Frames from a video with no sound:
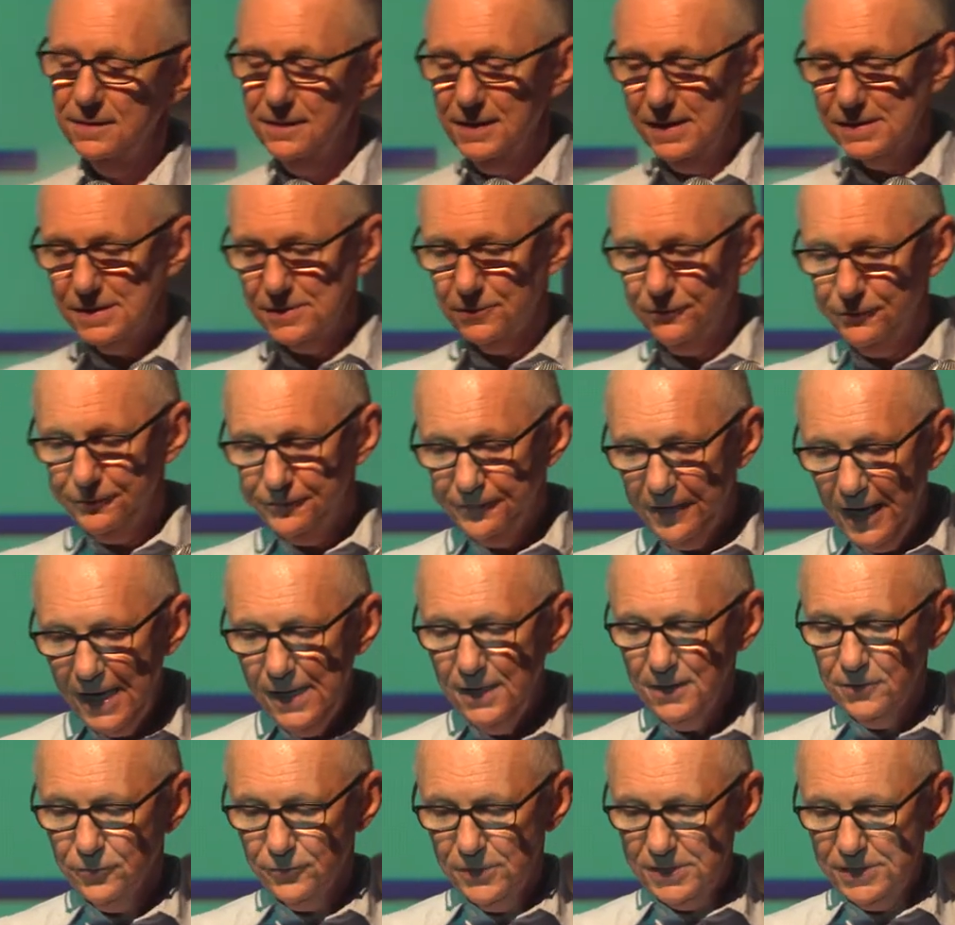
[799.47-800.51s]
there's a
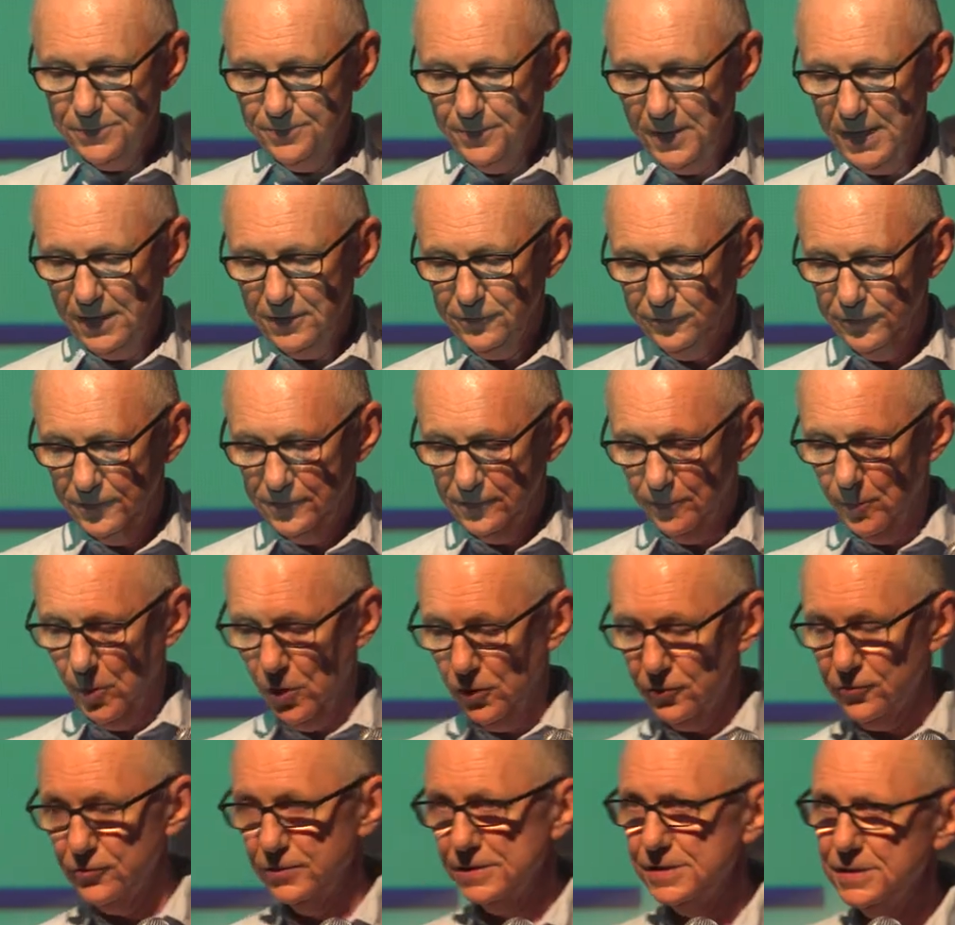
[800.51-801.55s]
fake respect for
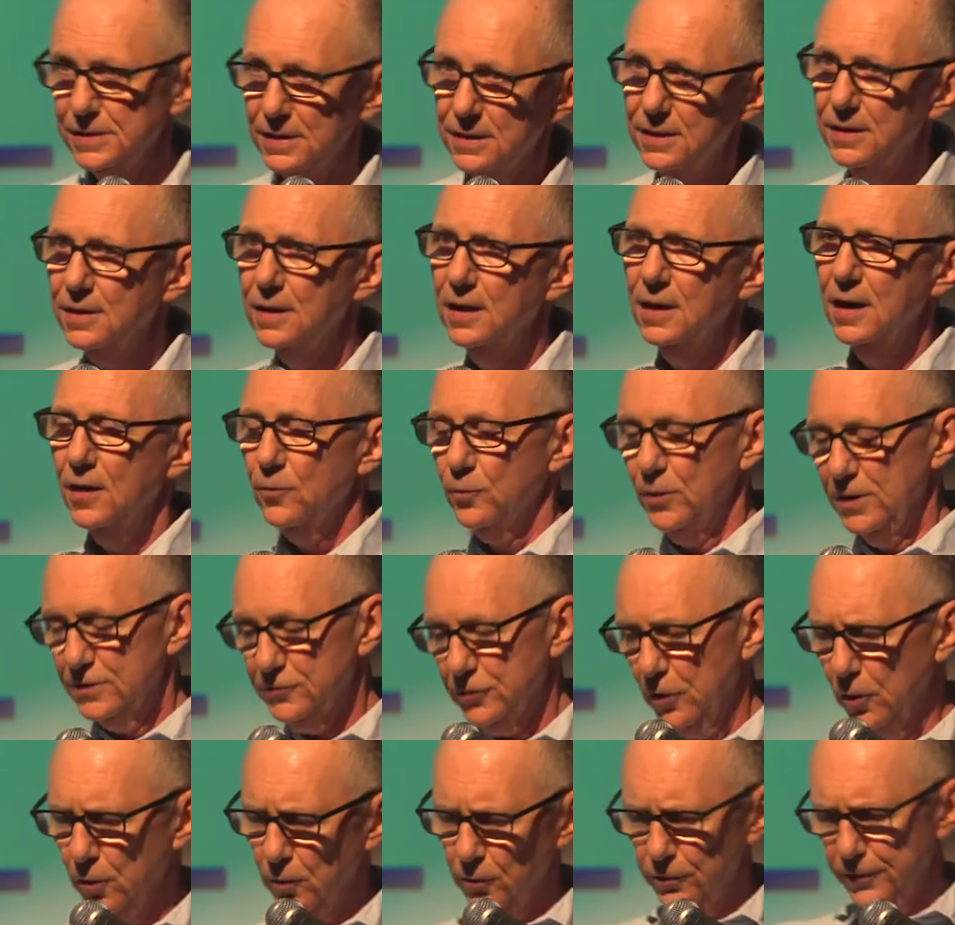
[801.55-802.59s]
democracy. We're
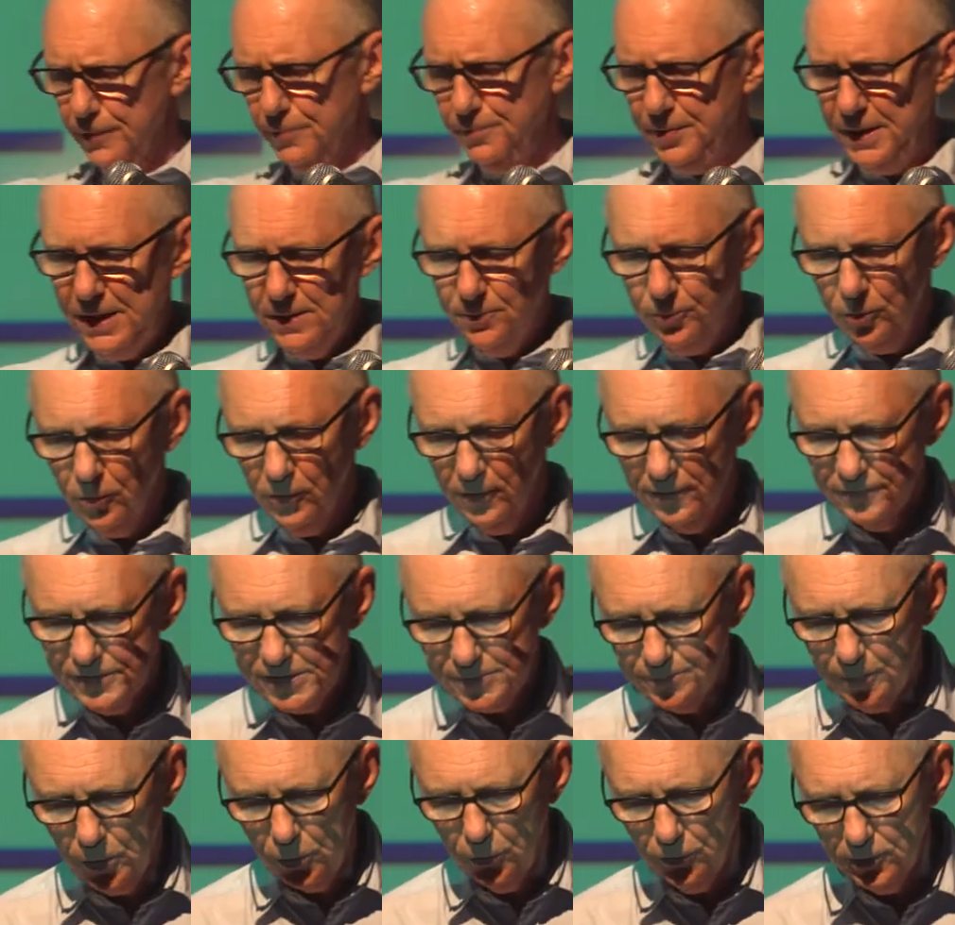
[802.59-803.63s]
told the people have
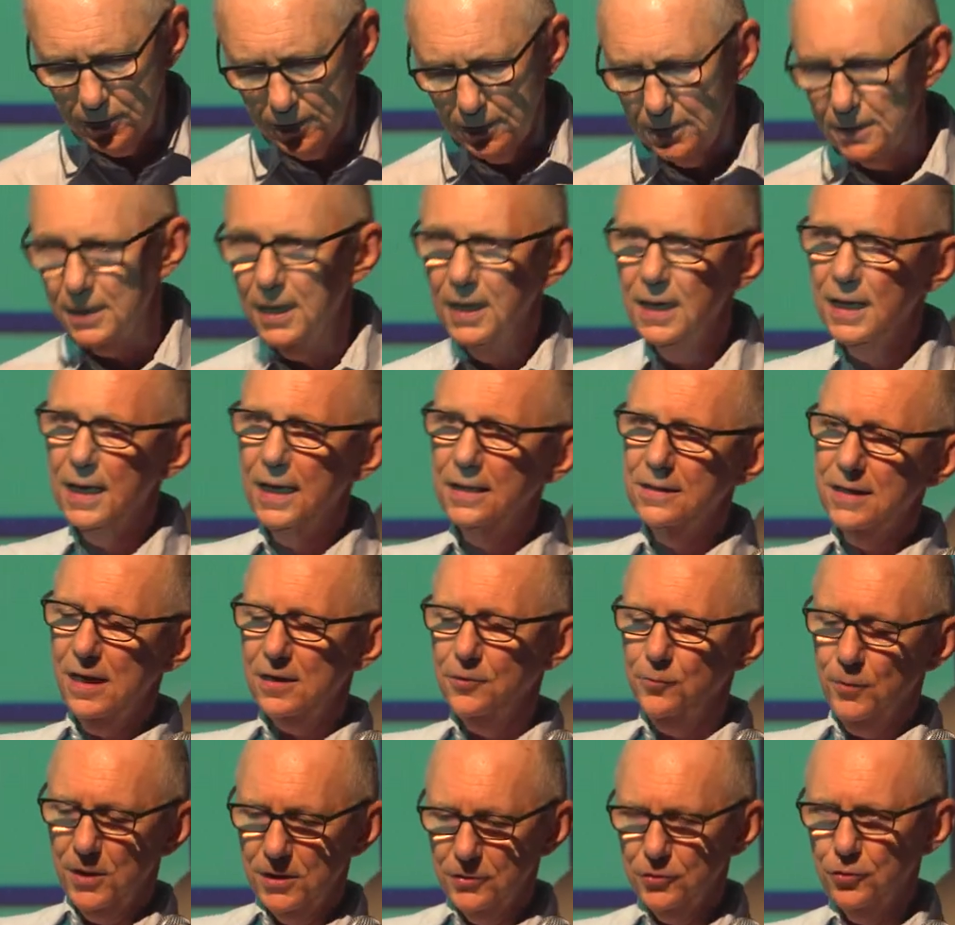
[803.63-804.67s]
spoken, and
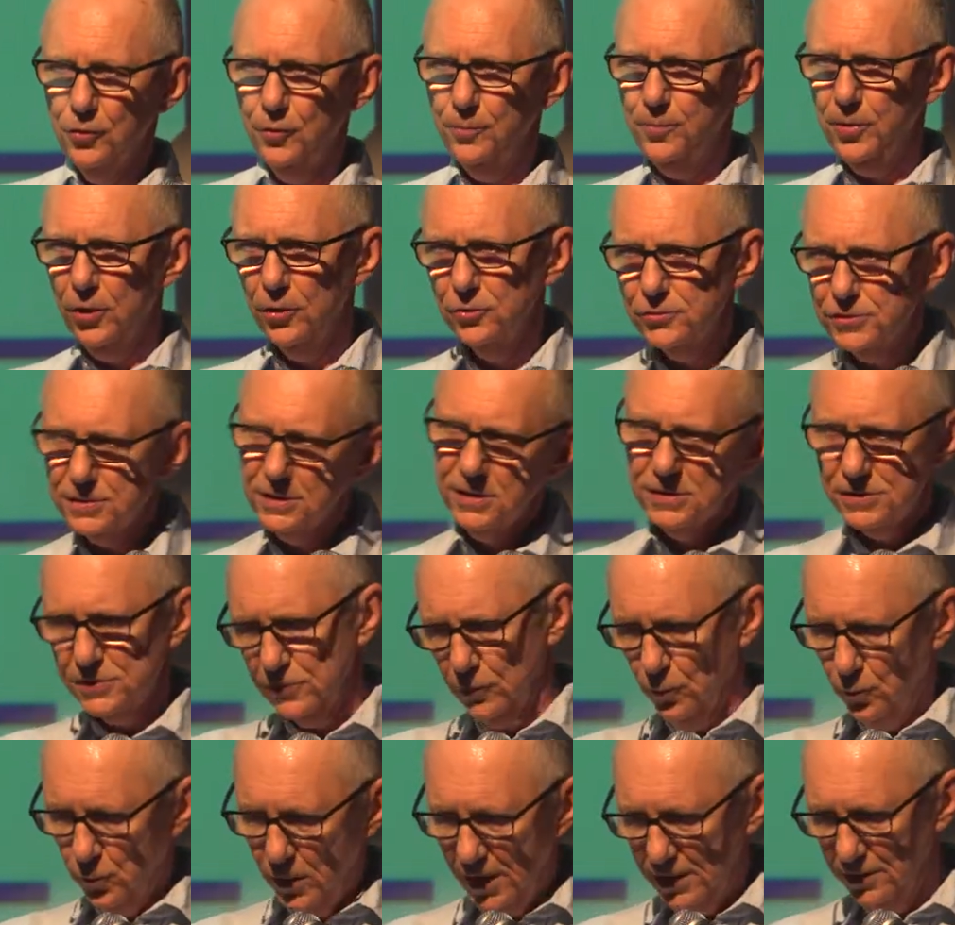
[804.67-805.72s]
anyone who opposes the
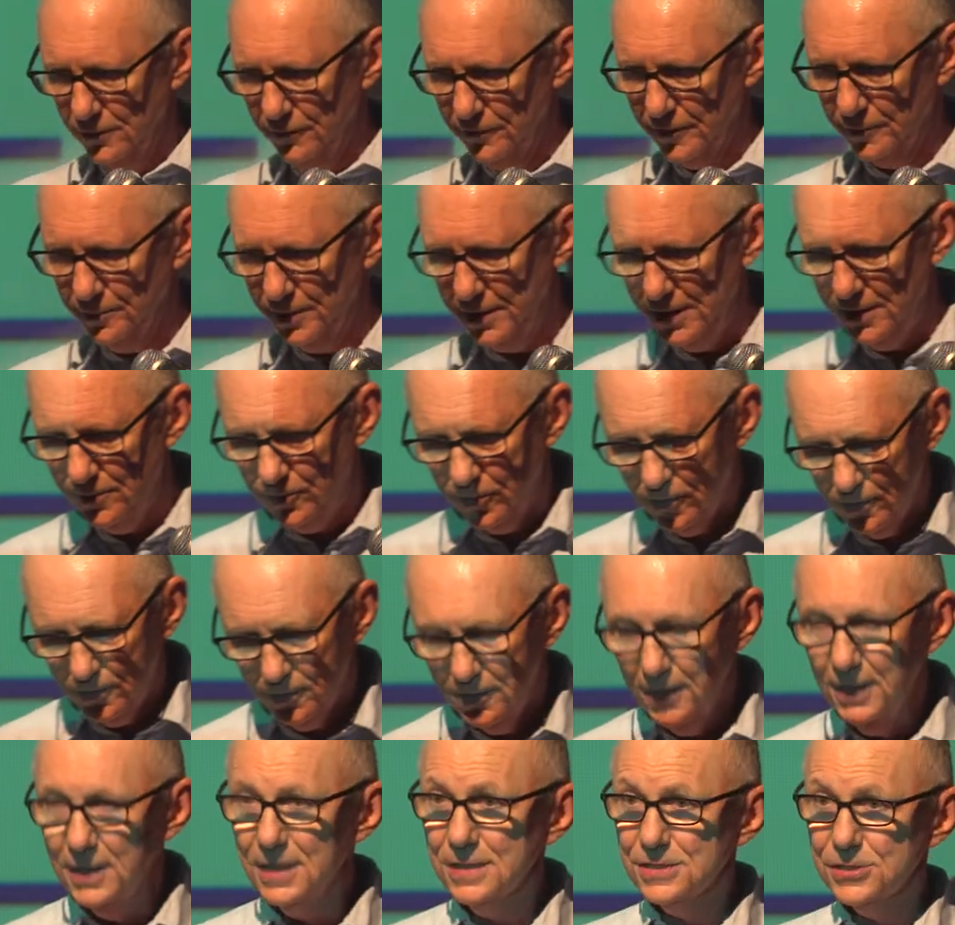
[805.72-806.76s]
will of the people
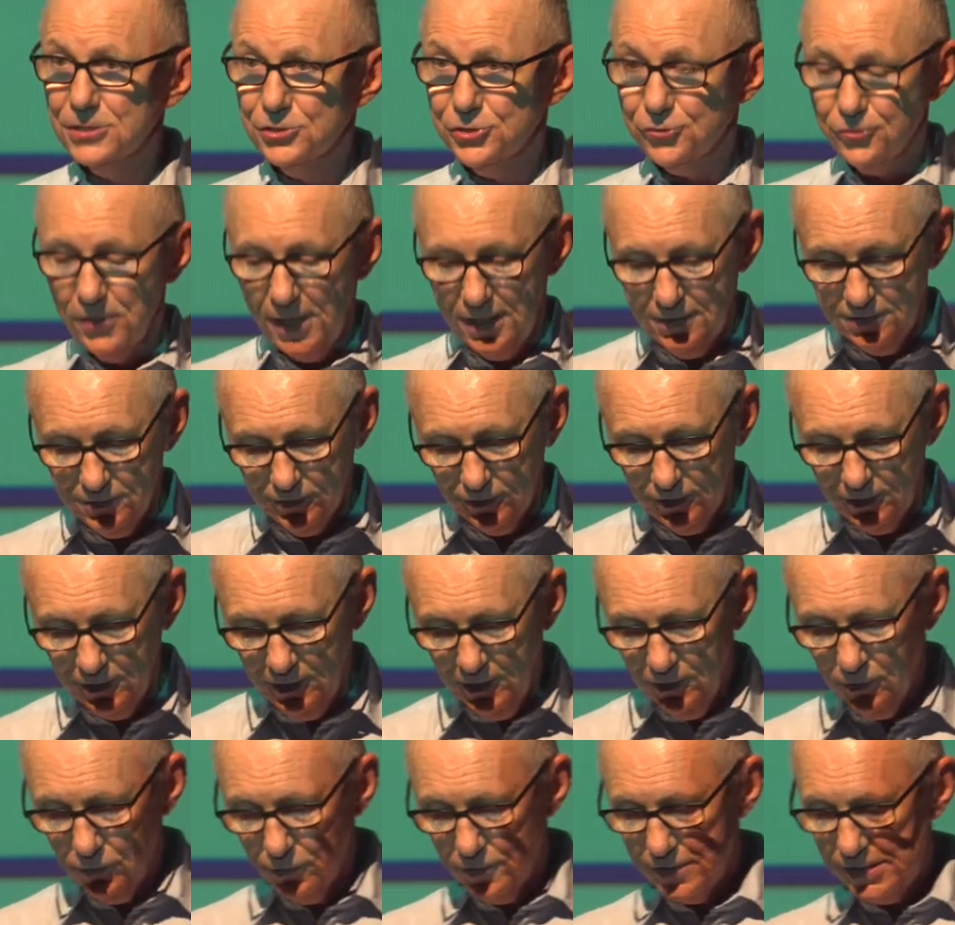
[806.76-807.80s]
is a traitor
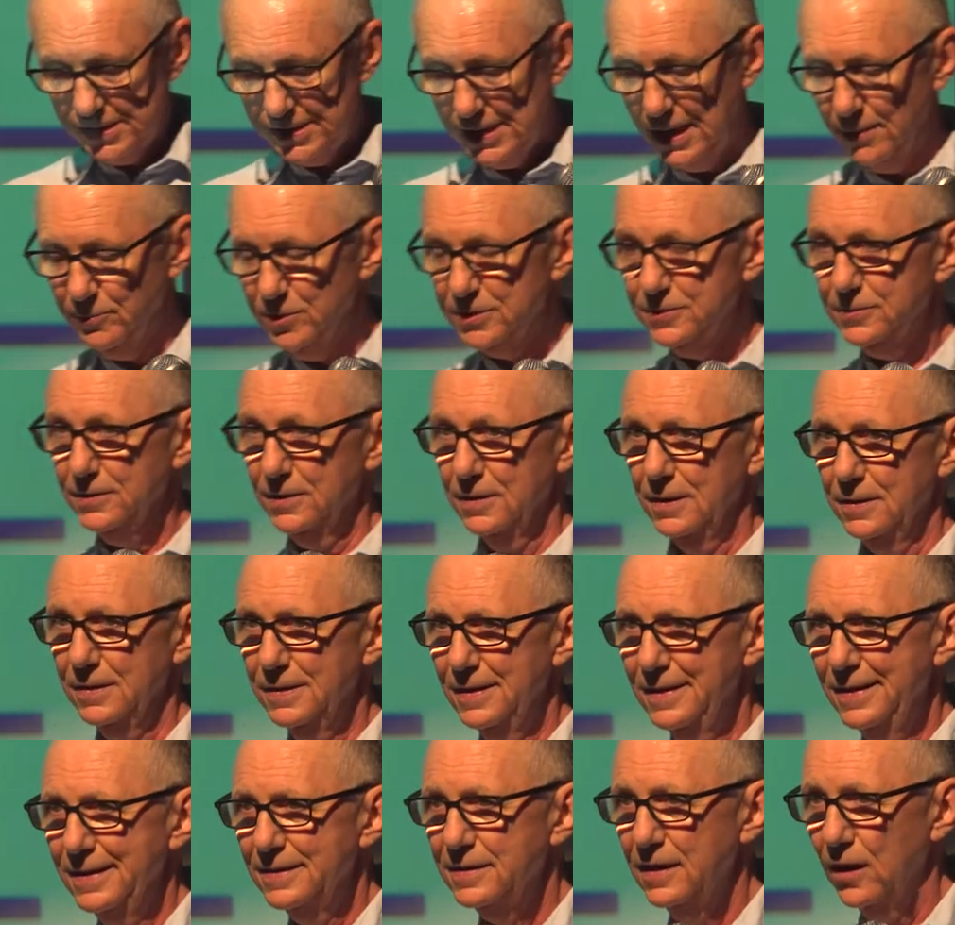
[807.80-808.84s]
or a saboteur.
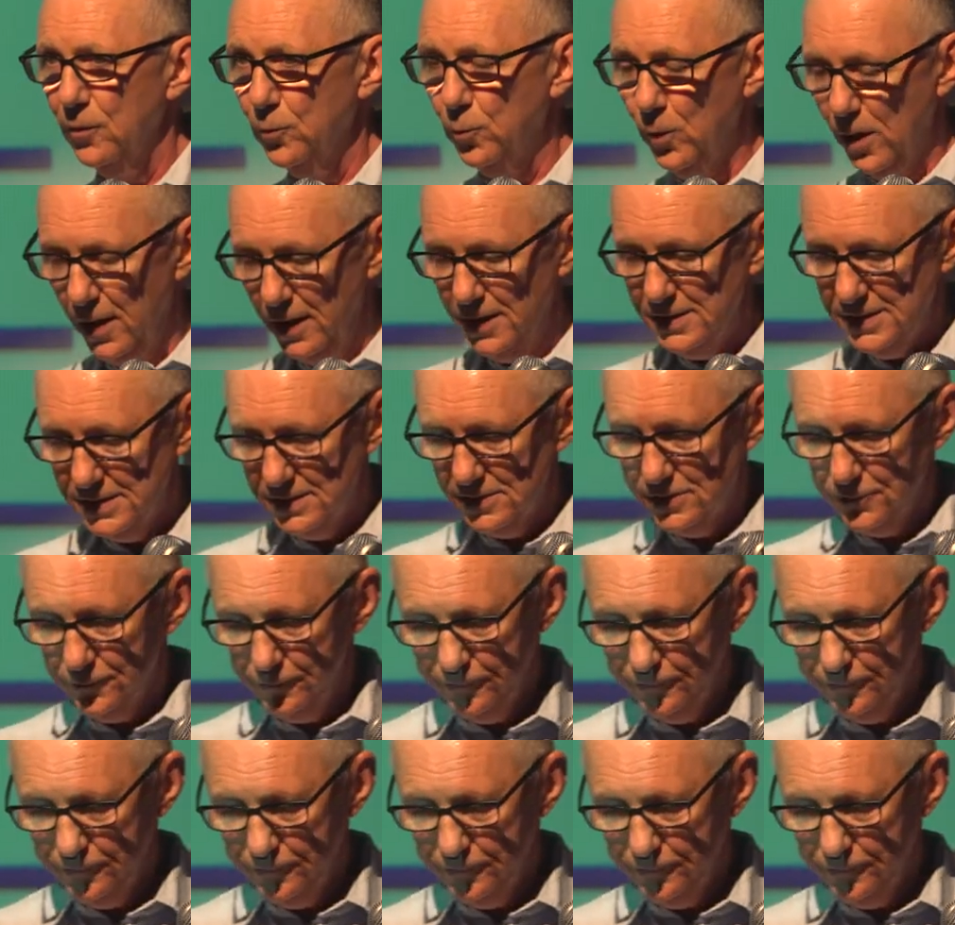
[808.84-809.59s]
Now, why is this a